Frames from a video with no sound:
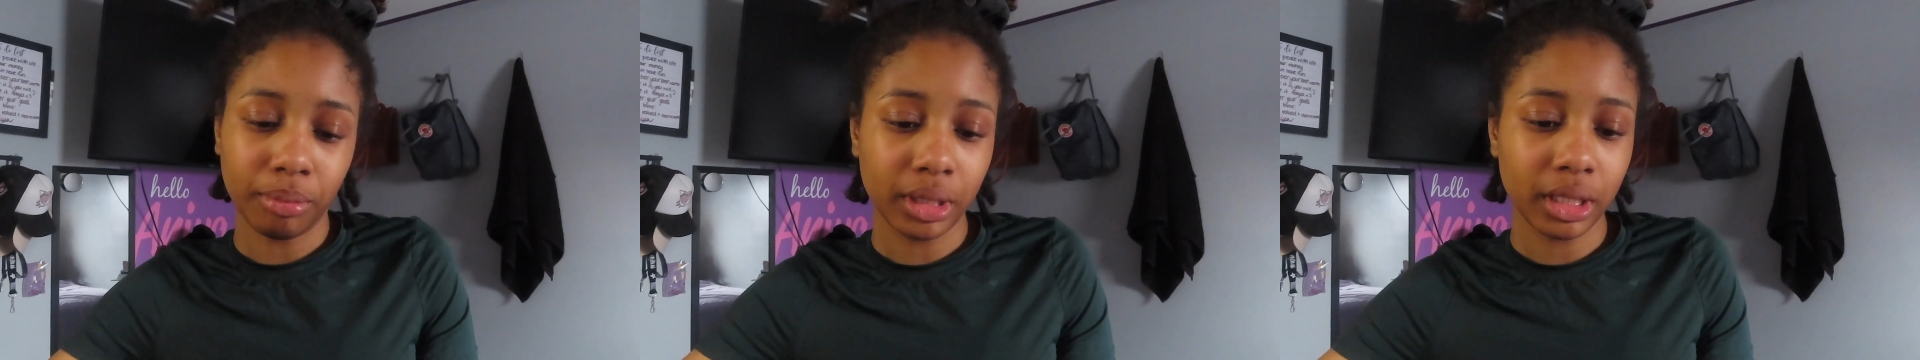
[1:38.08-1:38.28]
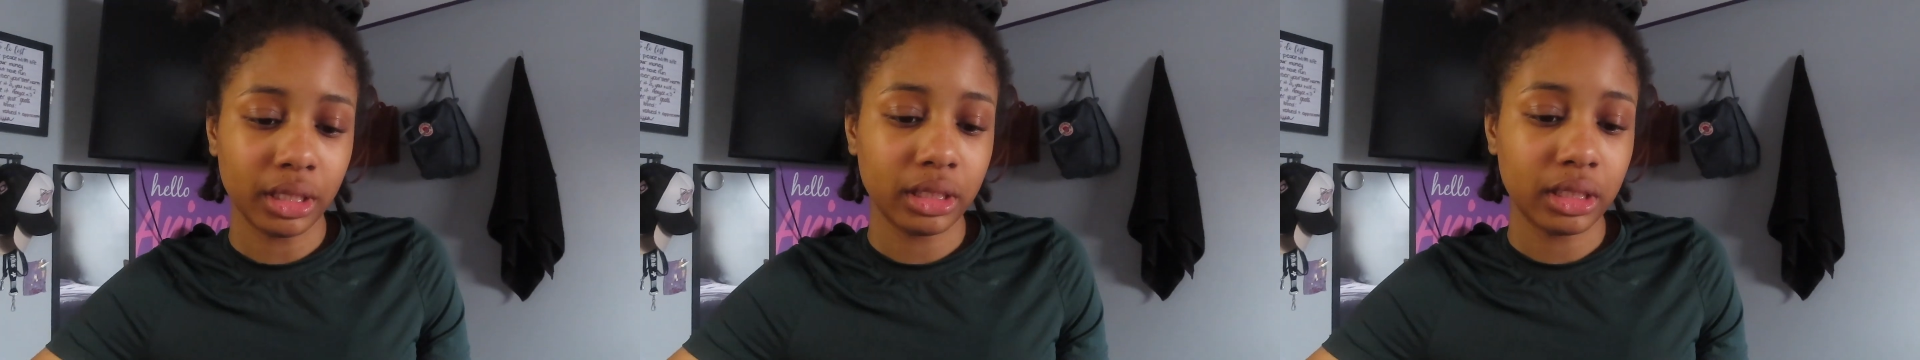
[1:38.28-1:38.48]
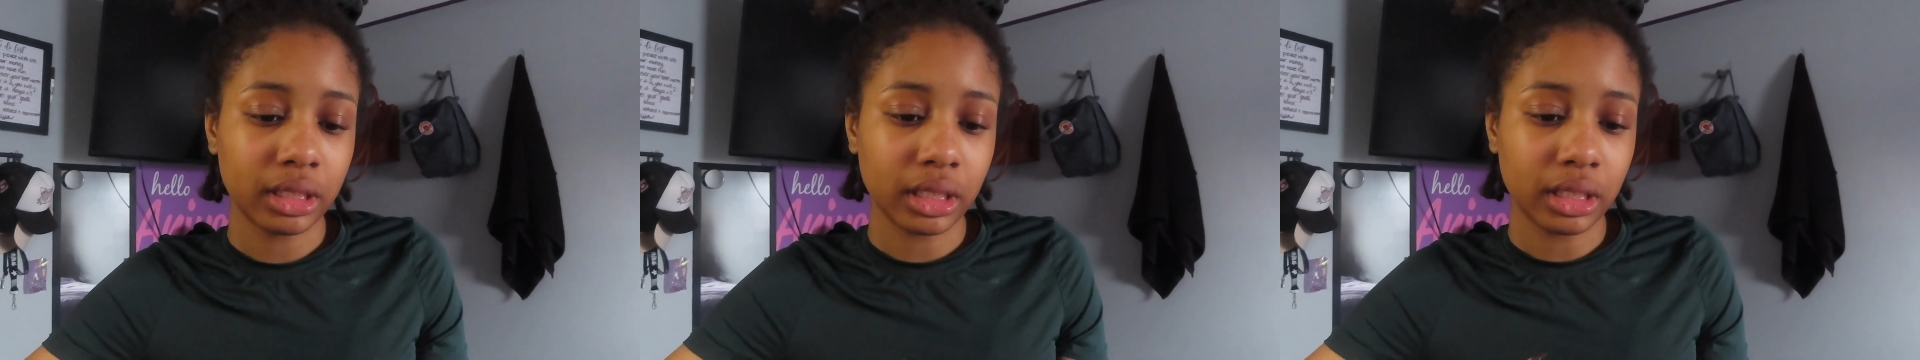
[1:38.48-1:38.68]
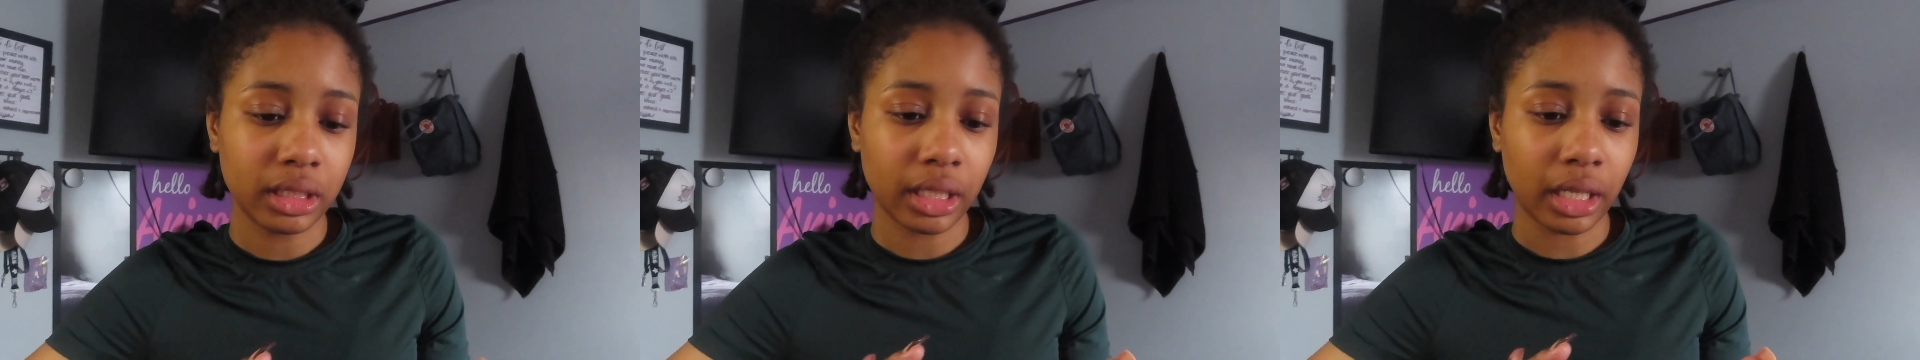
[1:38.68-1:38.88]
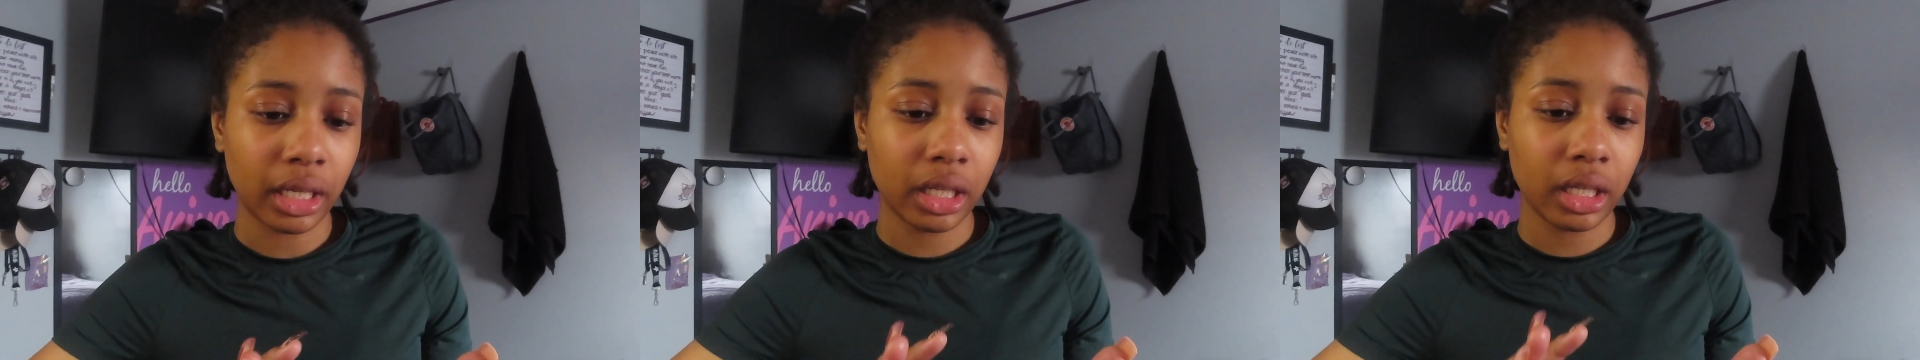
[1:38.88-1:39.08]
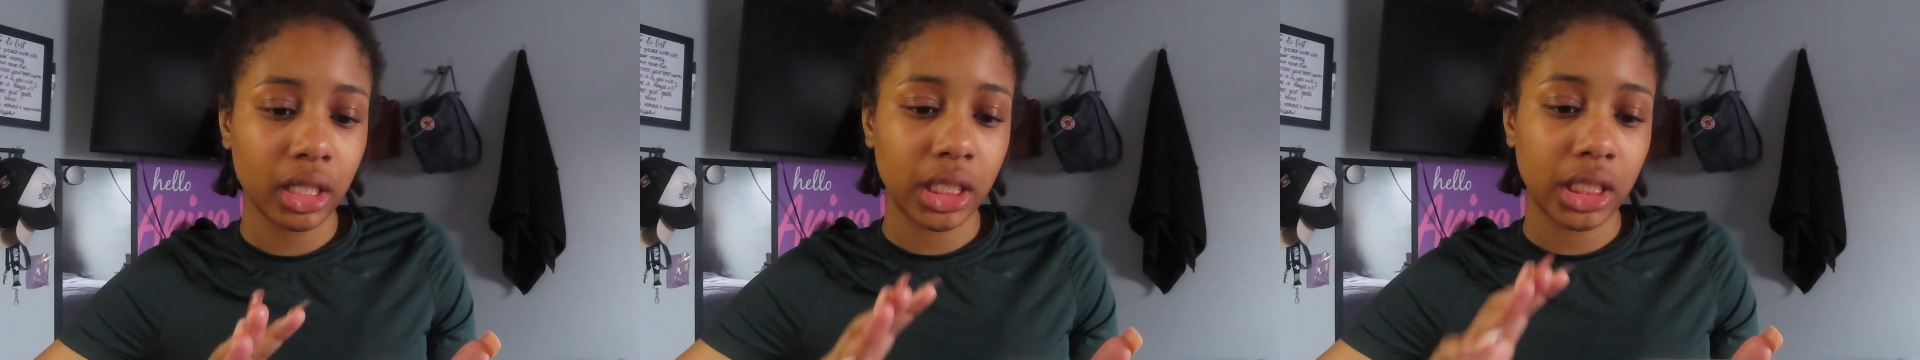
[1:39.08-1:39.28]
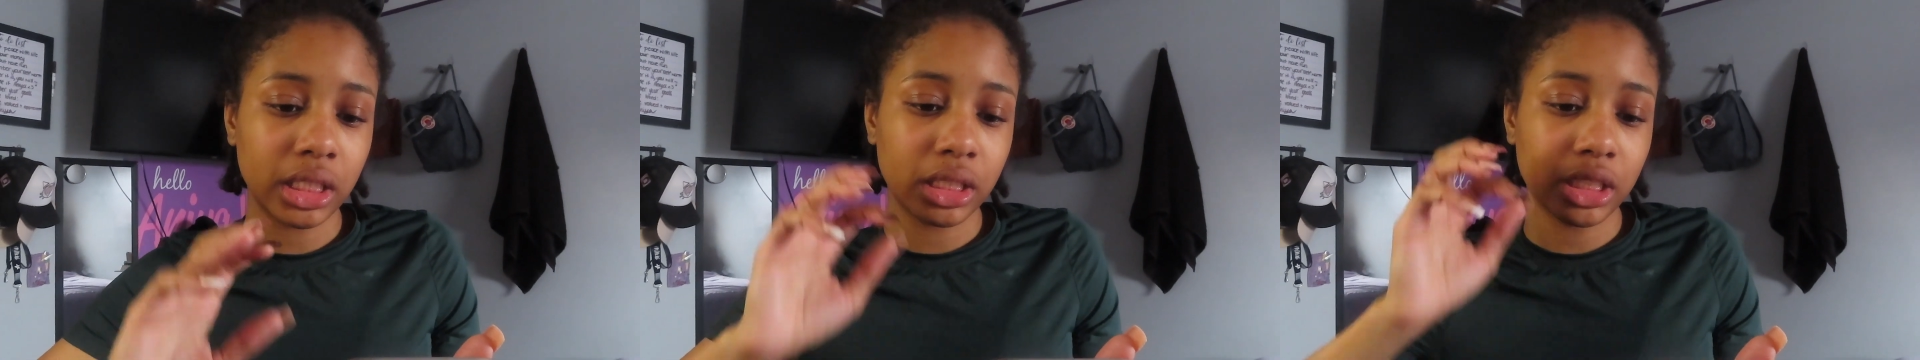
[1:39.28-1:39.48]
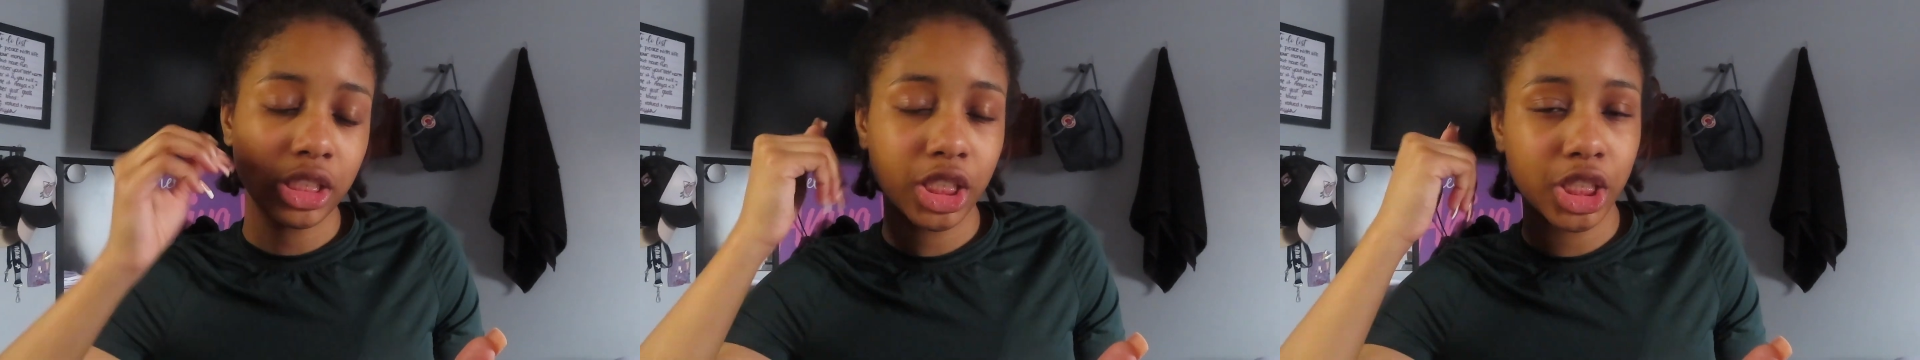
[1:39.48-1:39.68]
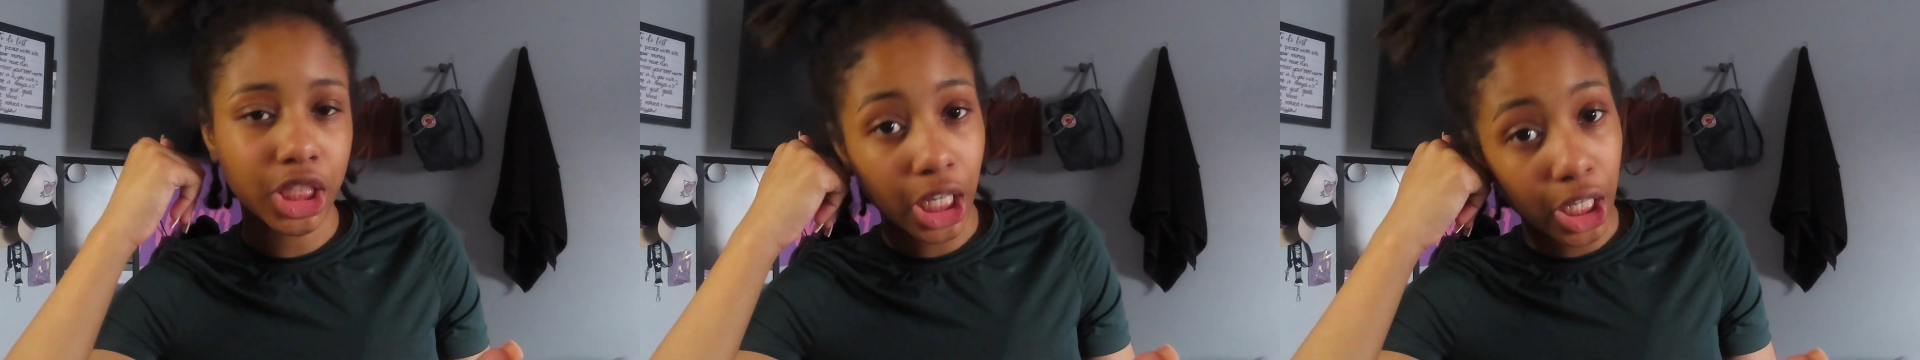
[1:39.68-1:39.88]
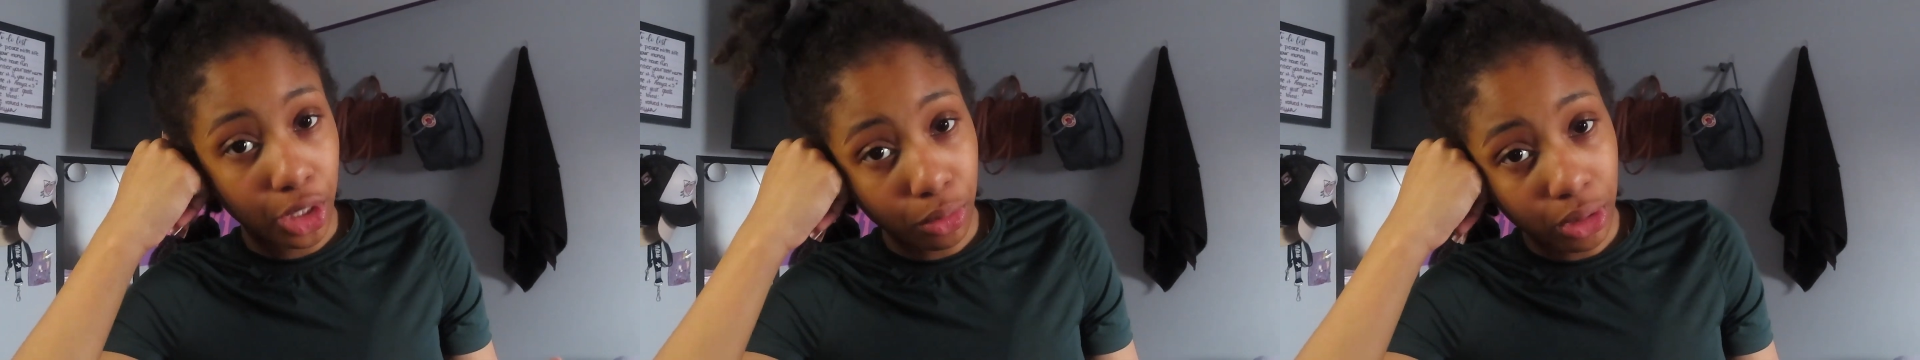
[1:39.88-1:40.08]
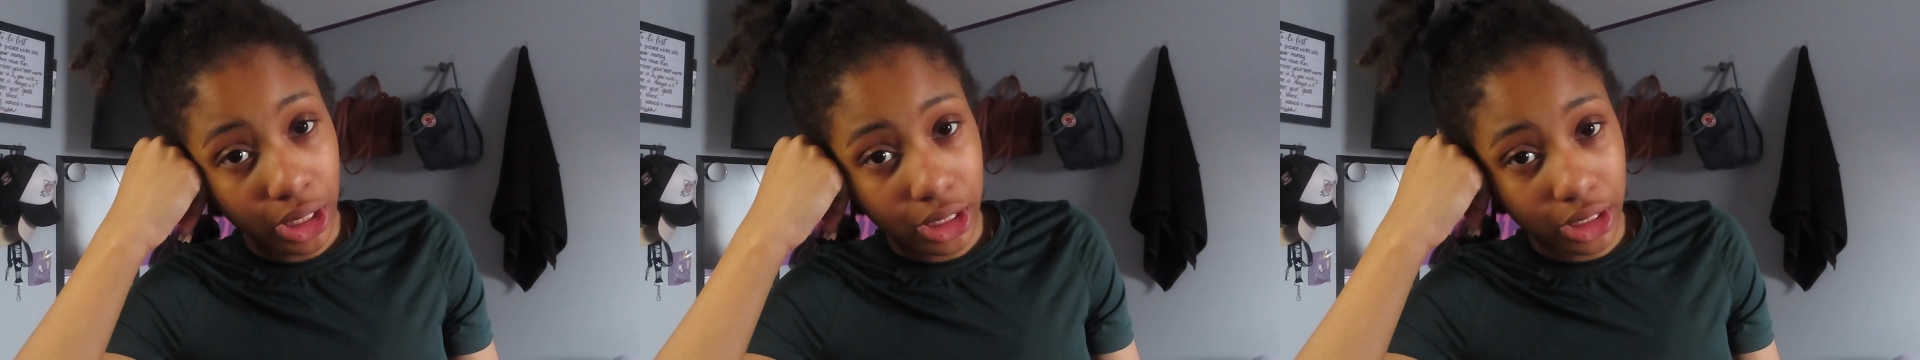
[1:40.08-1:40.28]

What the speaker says: But today is January